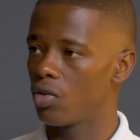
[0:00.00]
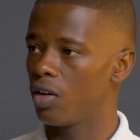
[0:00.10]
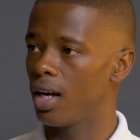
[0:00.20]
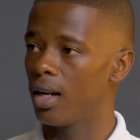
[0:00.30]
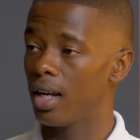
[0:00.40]

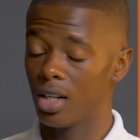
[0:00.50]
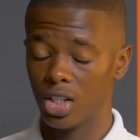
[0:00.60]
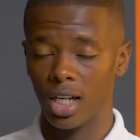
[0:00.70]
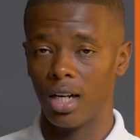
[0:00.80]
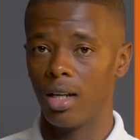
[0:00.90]
Jovial and
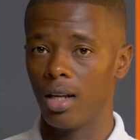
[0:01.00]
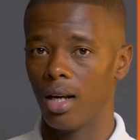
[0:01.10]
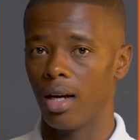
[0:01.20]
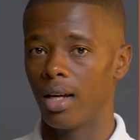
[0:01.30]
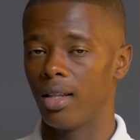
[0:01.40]

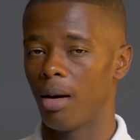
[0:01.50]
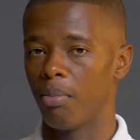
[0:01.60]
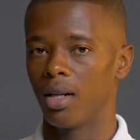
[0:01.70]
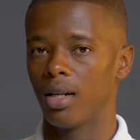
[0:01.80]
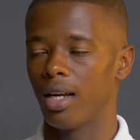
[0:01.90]
Shelly uh, mm. and their
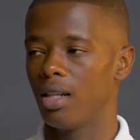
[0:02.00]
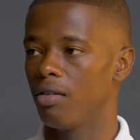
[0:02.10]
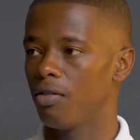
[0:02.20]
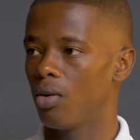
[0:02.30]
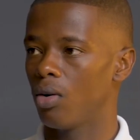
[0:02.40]
partner in
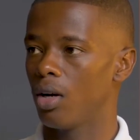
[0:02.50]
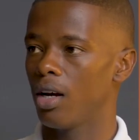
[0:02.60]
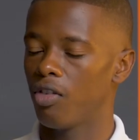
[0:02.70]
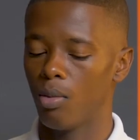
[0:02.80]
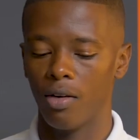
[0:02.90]
the 4
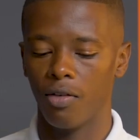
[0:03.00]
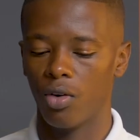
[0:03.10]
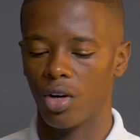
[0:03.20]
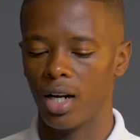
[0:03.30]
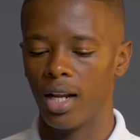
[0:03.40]
4x4
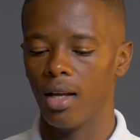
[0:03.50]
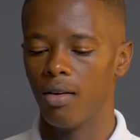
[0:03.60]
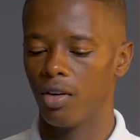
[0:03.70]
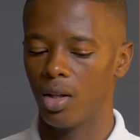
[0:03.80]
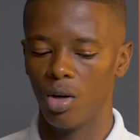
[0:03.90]
uh, relay
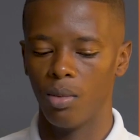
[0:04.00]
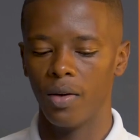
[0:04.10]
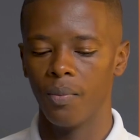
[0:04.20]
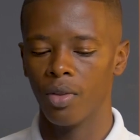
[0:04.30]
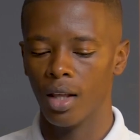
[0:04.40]
for the
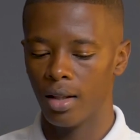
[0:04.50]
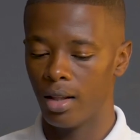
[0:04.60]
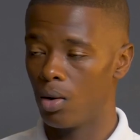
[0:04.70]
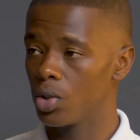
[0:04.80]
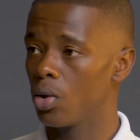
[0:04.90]
women.
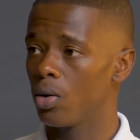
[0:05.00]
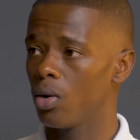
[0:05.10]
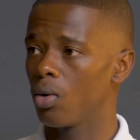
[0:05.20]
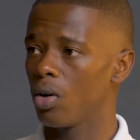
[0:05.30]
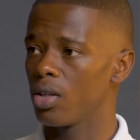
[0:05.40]
They also you
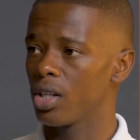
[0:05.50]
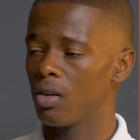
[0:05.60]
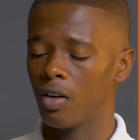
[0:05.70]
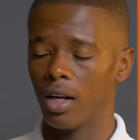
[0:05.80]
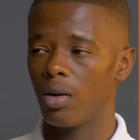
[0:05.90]
know, got
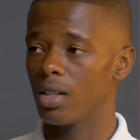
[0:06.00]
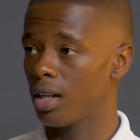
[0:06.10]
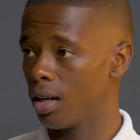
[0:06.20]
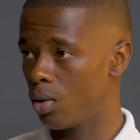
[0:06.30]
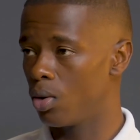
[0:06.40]
silver. It was
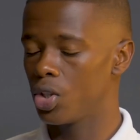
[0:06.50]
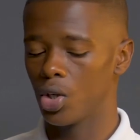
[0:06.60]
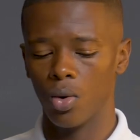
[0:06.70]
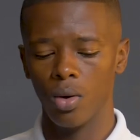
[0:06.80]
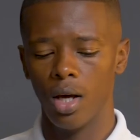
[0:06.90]
another good
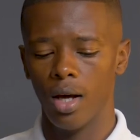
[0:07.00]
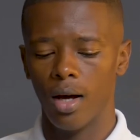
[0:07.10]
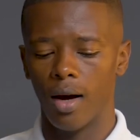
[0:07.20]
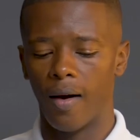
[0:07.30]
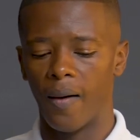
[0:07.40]
show. Yeah.
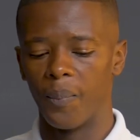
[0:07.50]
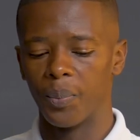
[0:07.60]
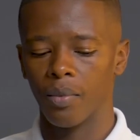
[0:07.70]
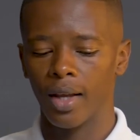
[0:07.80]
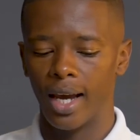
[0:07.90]

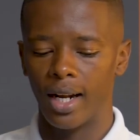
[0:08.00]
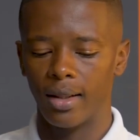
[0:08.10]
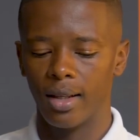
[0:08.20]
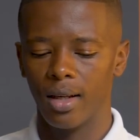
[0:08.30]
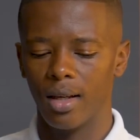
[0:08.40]
Um, and I
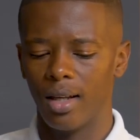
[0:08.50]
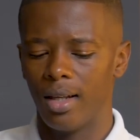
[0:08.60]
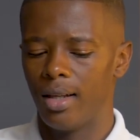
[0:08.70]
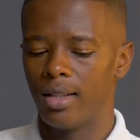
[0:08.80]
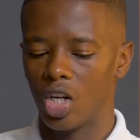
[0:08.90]
think
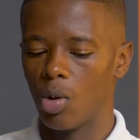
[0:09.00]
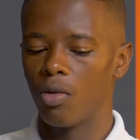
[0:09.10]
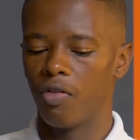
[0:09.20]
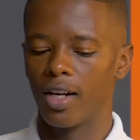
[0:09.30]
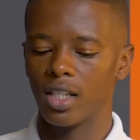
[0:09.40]
it's a
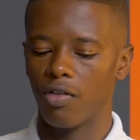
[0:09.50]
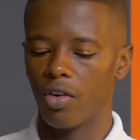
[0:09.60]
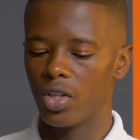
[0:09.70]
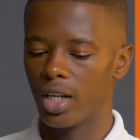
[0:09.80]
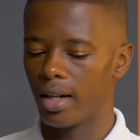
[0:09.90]
common factor
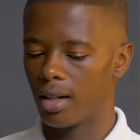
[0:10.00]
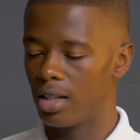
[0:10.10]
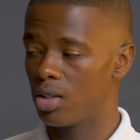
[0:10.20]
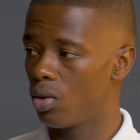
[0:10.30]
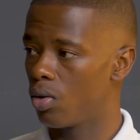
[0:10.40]
for usually
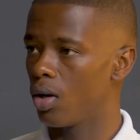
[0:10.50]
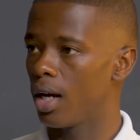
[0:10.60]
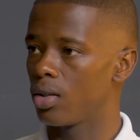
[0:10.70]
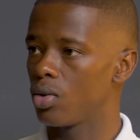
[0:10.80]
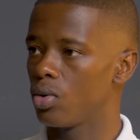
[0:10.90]
athletes you know,
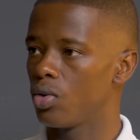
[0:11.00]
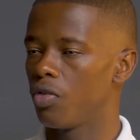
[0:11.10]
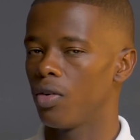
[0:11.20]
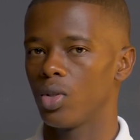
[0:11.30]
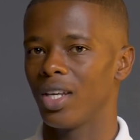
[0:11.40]
uh, to,
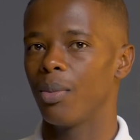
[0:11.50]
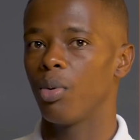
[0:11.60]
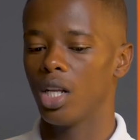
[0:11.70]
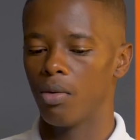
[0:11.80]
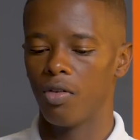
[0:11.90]
to, to get
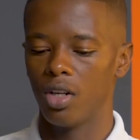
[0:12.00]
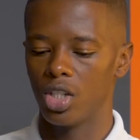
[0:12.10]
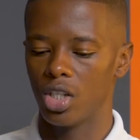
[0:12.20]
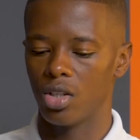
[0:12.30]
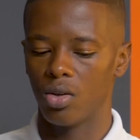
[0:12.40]
podium
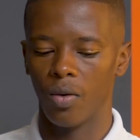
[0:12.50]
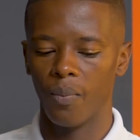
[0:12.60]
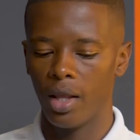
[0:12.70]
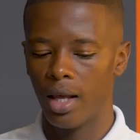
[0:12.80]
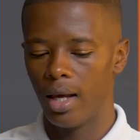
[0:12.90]
finishes, you know
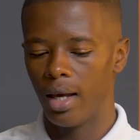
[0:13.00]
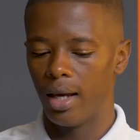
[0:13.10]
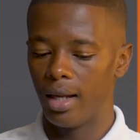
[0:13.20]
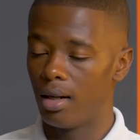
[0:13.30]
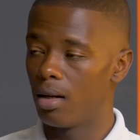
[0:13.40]

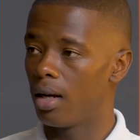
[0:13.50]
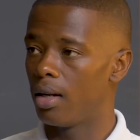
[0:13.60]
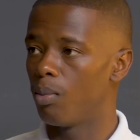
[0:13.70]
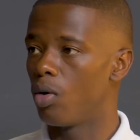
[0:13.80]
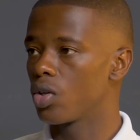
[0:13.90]
in,
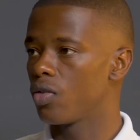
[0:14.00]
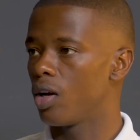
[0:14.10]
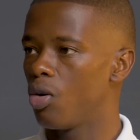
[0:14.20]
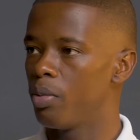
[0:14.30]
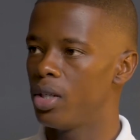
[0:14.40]
in most
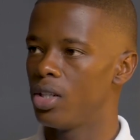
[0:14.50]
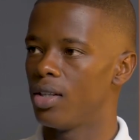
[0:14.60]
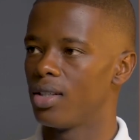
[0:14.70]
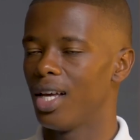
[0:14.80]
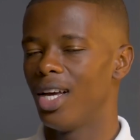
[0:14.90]

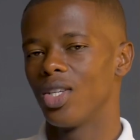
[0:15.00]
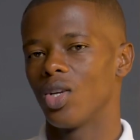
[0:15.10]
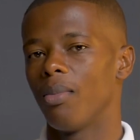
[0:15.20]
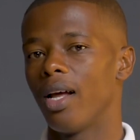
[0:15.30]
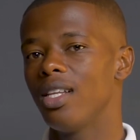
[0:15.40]
competitions.
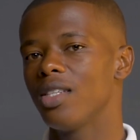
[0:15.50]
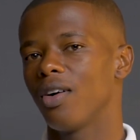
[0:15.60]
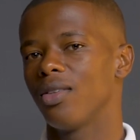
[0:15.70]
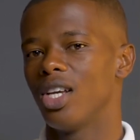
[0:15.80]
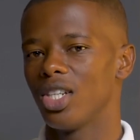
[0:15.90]
So I'm laying this
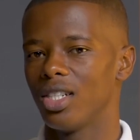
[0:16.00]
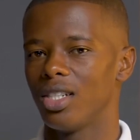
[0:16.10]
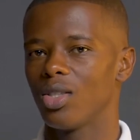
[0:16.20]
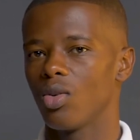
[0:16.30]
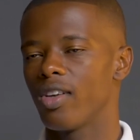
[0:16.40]
foundation
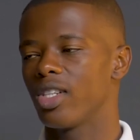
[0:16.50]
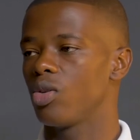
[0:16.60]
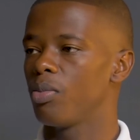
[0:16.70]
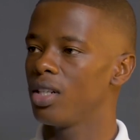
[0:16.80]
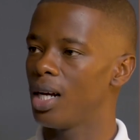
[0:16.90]
just obviously
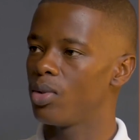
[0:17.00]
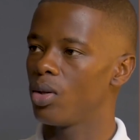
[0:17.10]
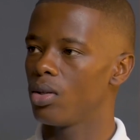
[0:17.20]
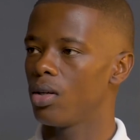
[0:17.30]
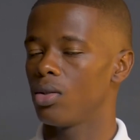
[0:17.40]
to build up
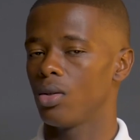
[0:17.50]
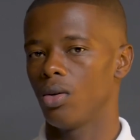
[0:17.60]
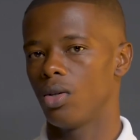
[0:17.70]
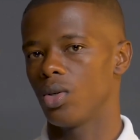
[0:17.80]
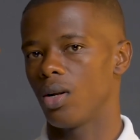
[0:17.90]
to, to, to you
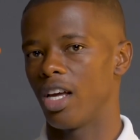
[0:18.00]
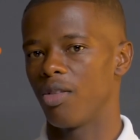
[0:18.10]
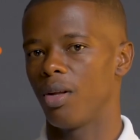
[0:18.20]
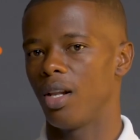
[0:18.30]
know to Lythe